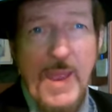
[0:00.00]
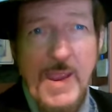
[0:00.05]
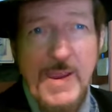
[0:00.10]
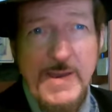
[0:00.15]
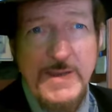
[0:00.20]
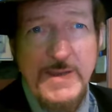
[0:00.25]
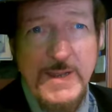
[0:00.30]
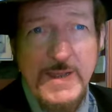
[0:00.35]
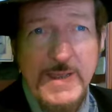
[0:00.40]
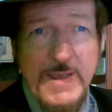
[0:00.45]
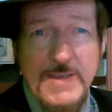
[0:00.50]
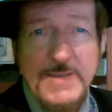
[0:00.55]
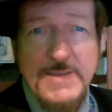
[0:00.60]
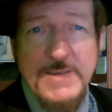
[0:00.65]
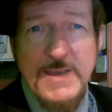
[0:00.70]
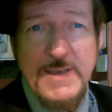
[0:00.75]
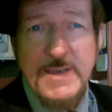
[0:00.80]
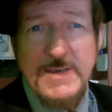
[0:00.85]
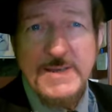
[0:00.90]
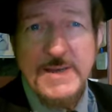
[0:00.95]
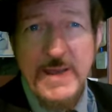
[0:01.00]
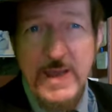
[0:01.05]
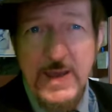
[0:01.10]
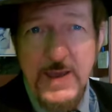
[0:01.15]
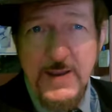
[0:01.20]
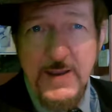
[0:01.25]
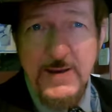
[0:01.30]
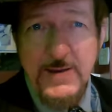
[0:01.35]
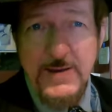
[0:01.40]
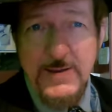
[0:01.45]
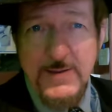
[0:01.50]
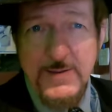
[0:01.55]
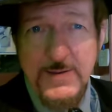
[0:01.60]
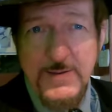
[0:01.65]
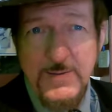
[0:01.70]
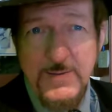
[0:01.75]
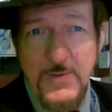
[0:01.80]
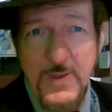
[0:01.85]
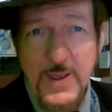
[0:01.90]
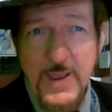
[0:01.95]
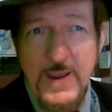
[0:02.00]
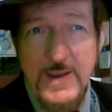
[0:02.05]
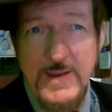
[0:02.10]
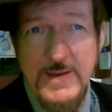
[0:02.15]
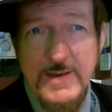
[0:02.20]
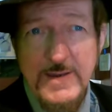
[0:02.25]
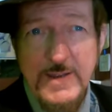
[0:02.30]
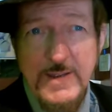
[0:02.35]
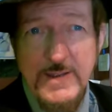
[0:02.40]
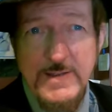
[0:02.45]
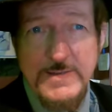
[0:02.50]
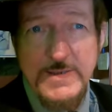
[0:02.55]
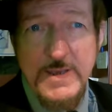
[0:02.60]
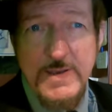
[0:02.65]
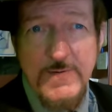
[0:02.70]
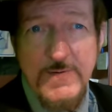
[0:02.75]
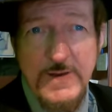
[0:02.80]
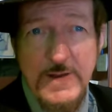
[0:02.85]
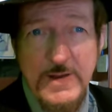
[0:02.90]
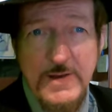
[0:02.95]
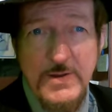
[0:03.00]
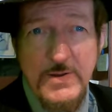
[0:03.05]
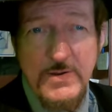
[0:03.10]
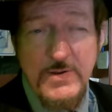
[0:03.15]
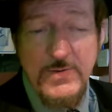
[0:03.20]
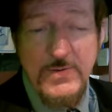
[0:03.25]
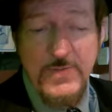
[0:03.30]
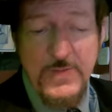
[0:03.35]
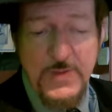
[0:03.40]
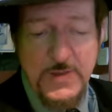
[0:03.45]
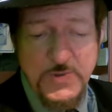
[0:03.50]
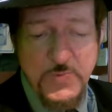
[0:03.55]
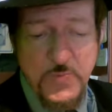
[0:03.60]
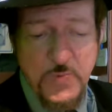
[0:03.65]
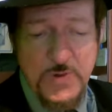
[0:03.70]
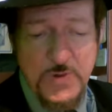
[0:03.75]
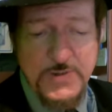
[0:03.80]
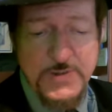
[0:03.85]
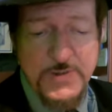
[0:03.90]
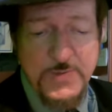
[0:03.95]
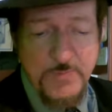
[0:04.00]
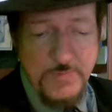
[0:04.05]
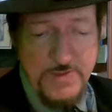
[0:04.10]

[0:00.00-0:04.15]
One more time. 1868 to 1872, this was